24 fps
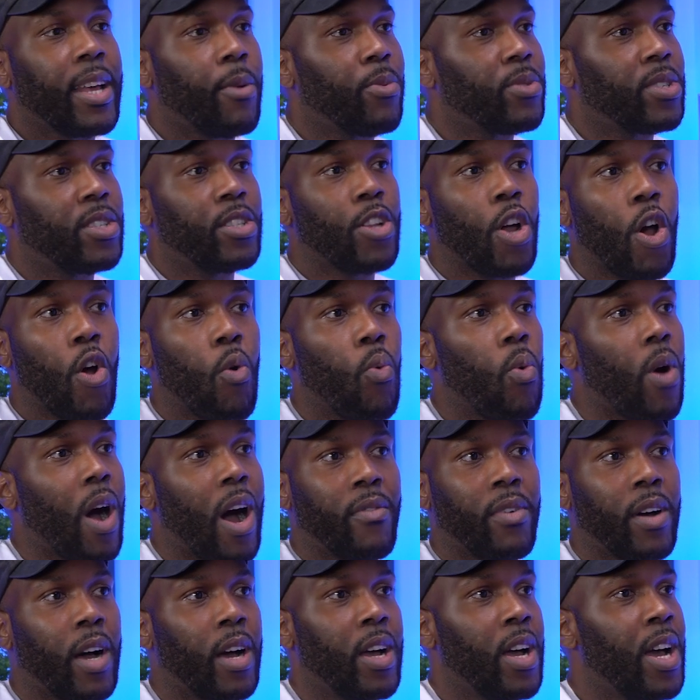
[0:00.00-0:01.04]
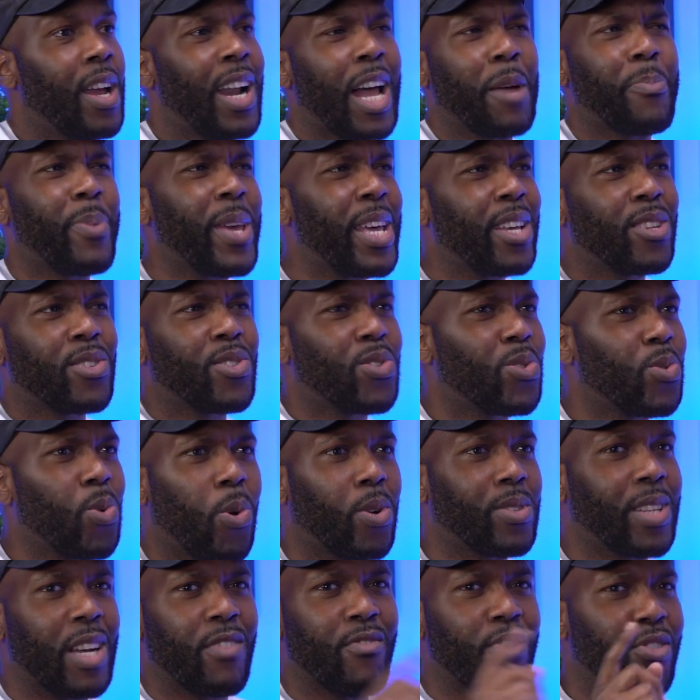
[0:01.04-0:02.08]
there was no other, like being
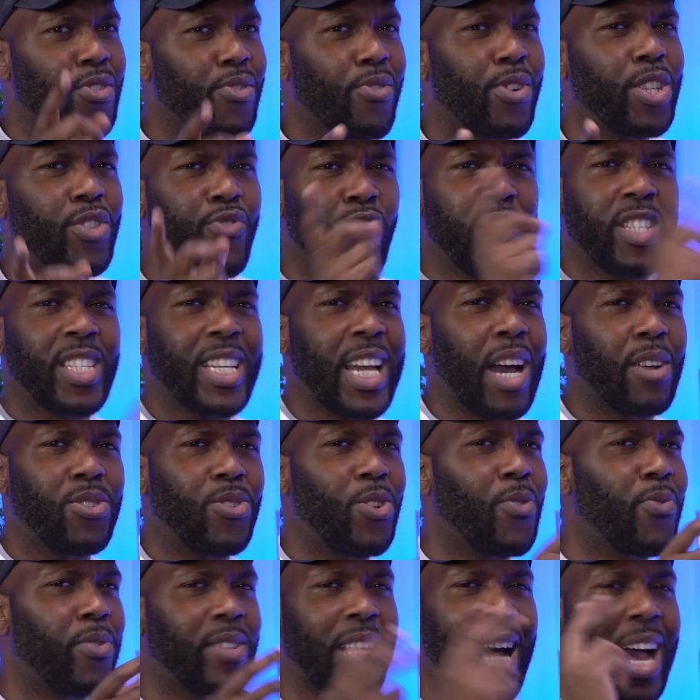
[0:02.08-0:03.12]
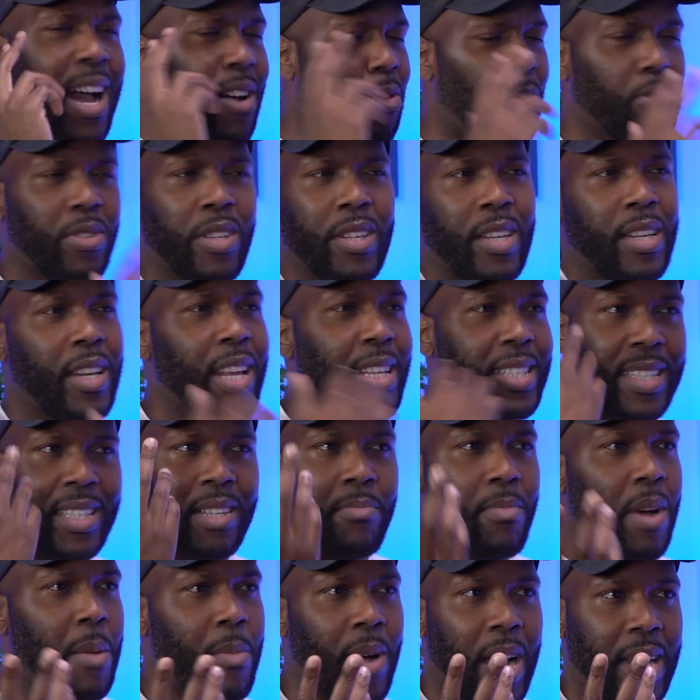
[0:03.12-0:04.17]
sourced, like recruiters reaching out to you for that also didn't exist
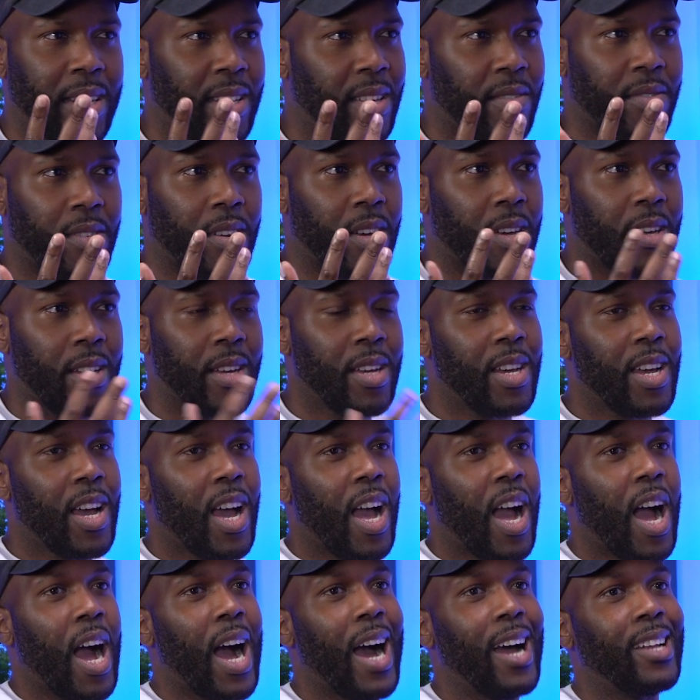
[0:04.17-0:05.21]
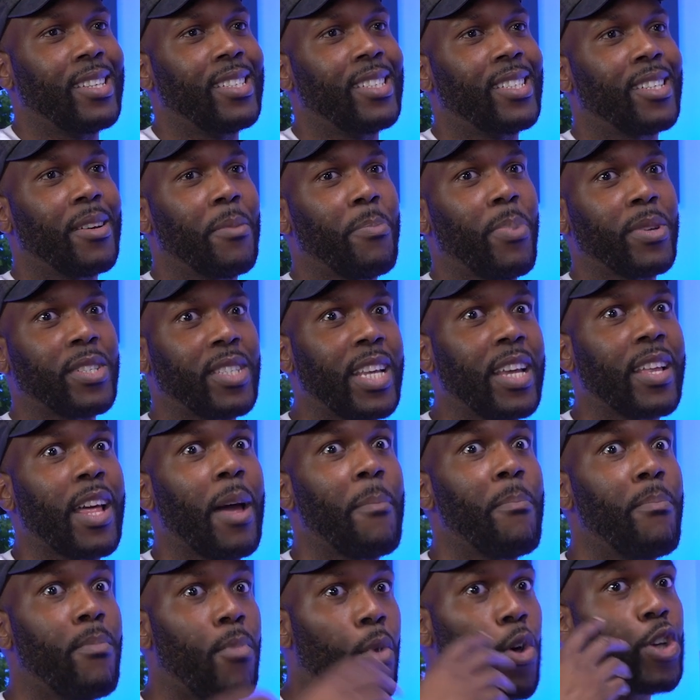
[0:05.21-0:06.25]
in my mind either. But to see
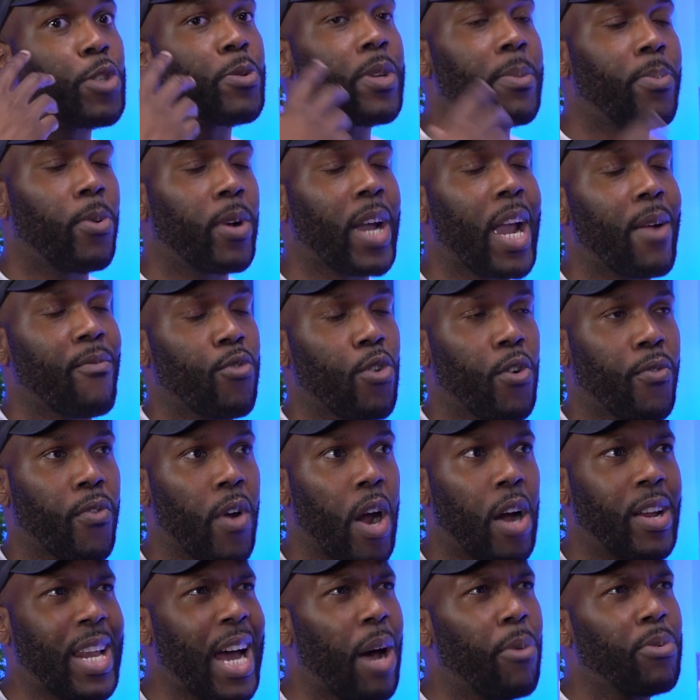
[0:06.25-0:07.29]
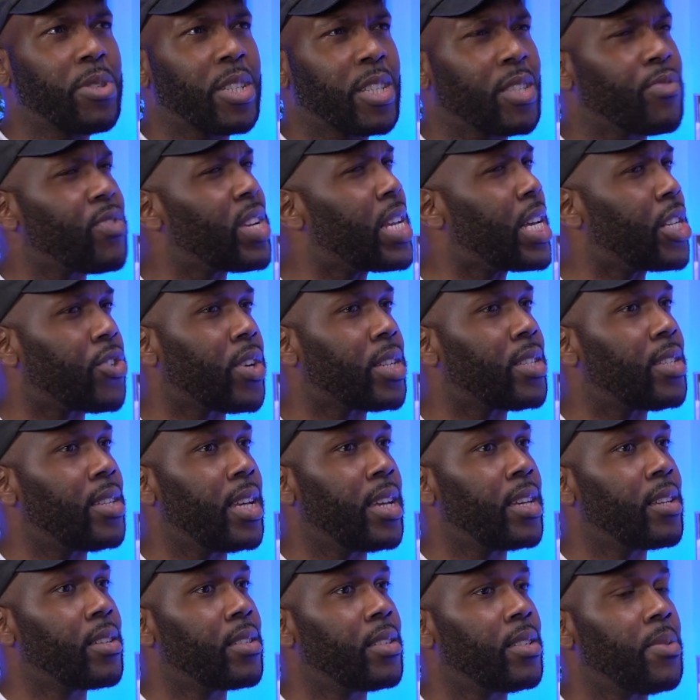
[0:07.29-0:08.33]
that most people came for referral, that was just really
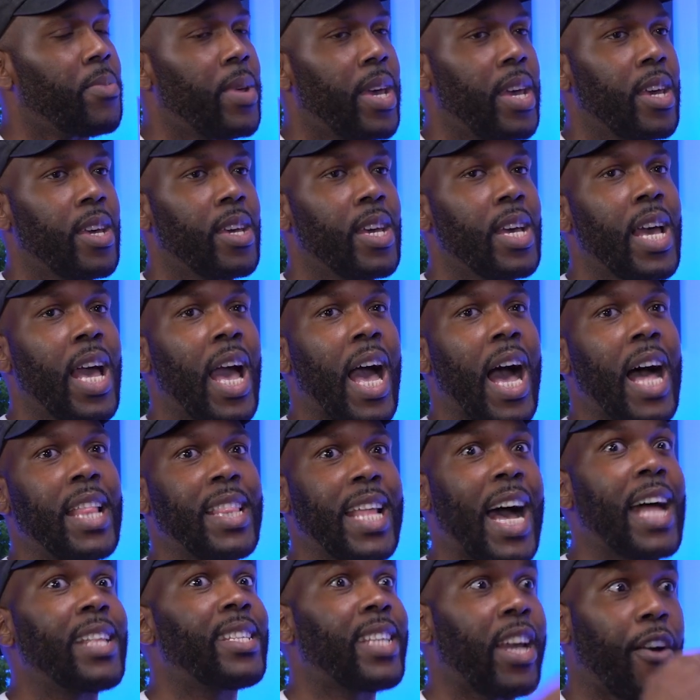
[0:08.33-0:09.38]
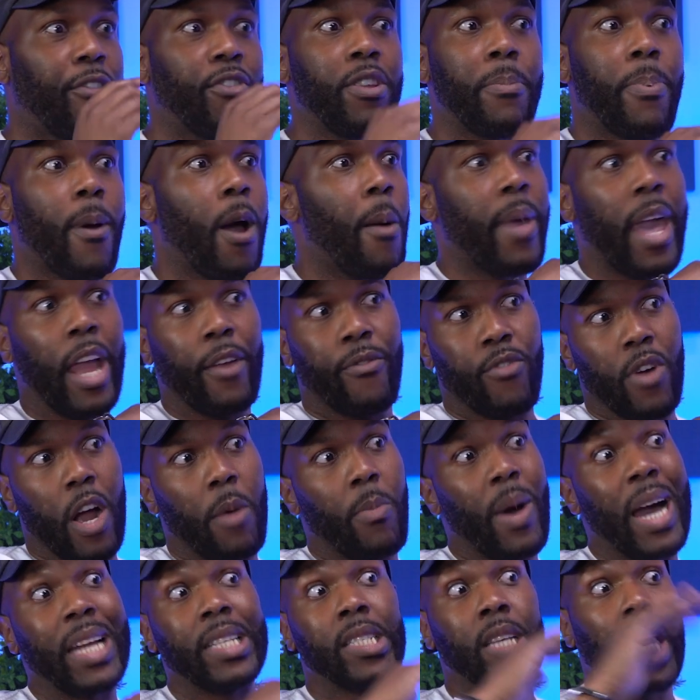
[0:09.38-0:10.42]
interesting to me. And that definitely permeated throughout
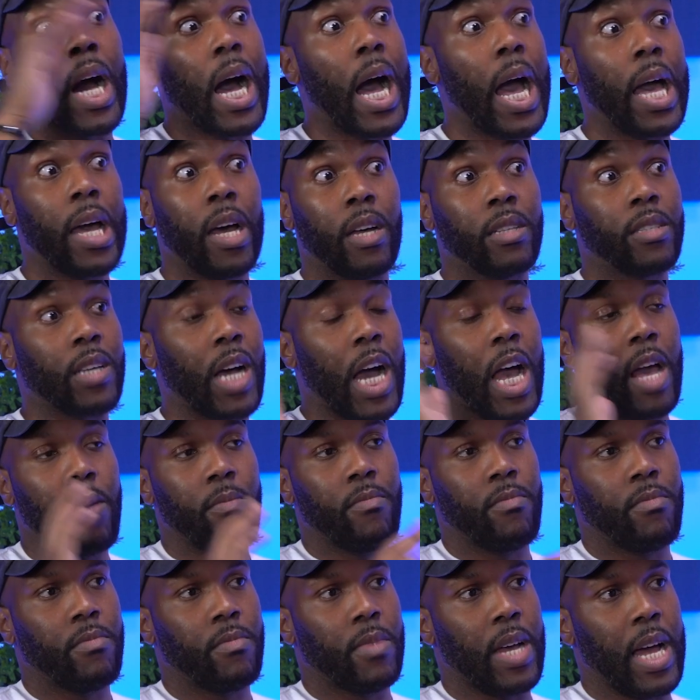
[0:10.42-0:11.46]
my entire time.